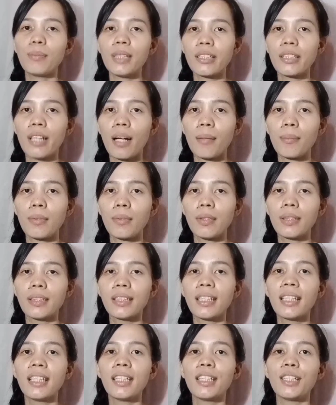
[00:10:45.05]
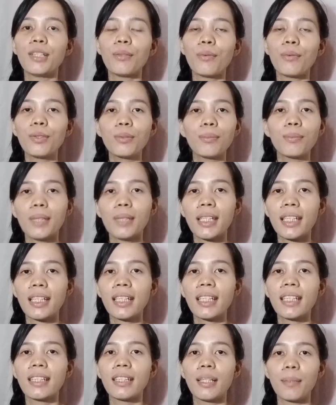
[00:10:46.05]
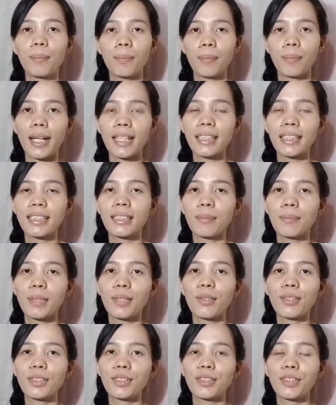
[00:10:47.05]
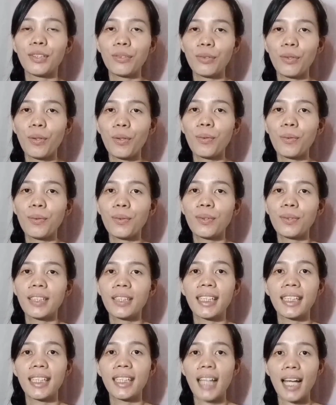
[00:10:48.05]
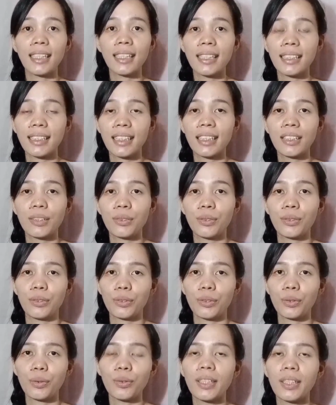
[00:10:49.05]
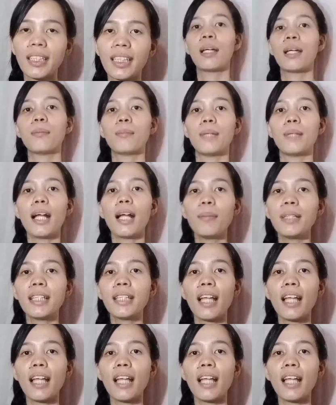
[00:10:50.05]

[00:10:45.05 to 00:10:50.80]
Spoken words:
you won't be troubled, you won't be depressed because you know that God is in control.